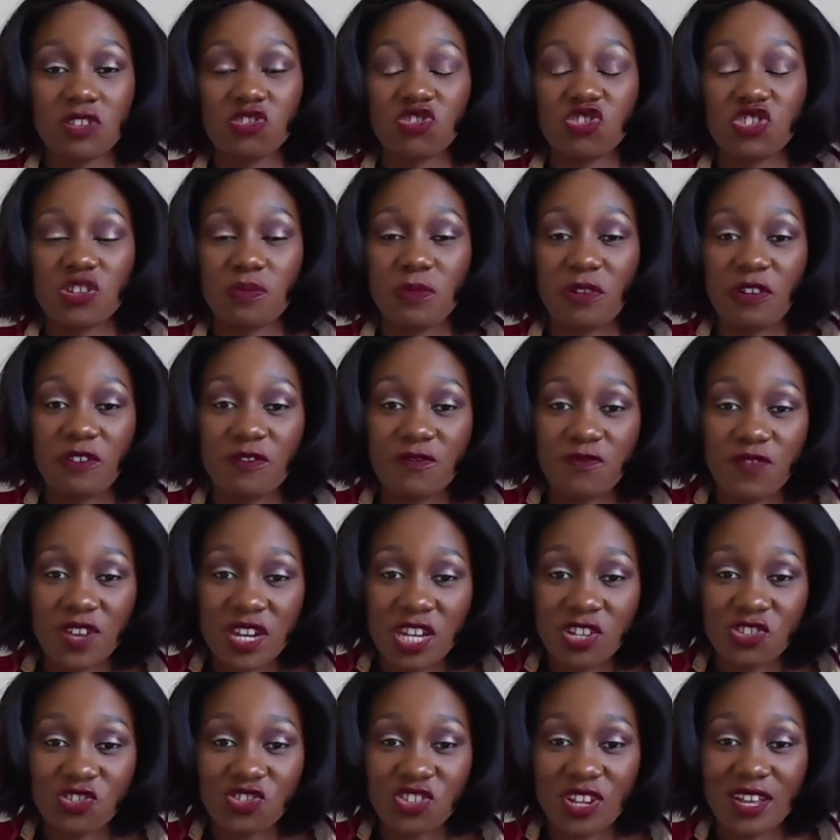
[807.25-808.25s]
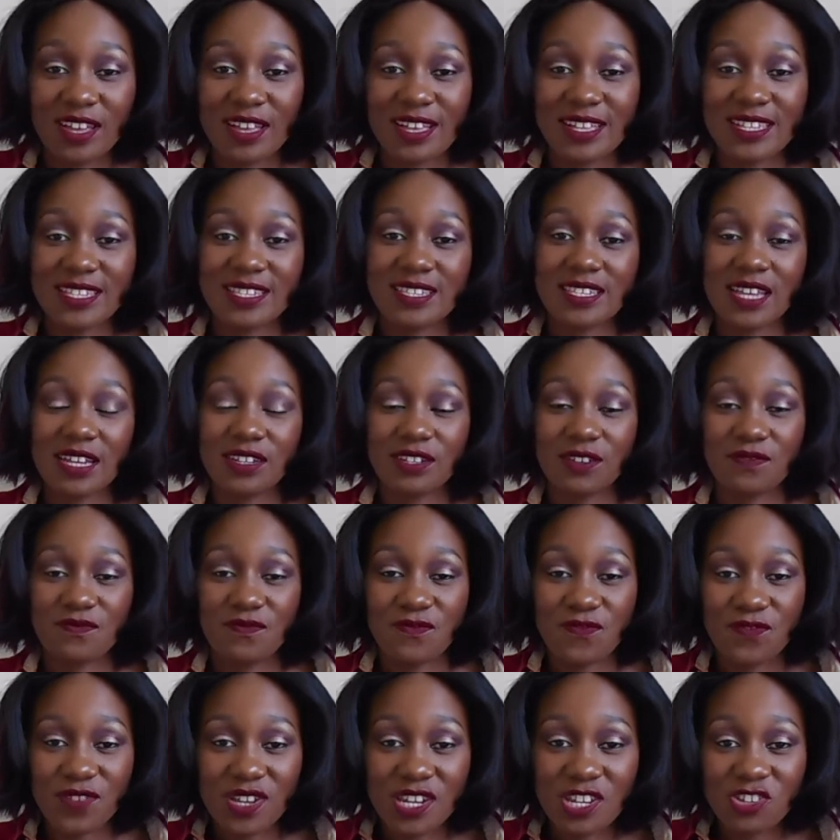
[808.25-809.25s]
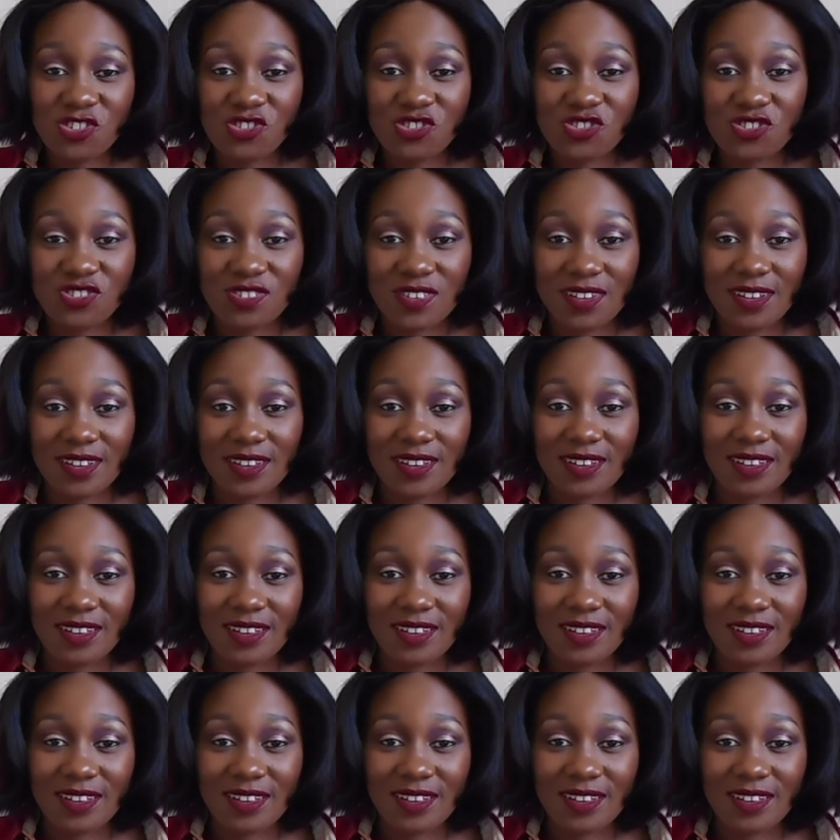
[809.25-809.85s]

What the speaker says: shimmery finish, satin finish,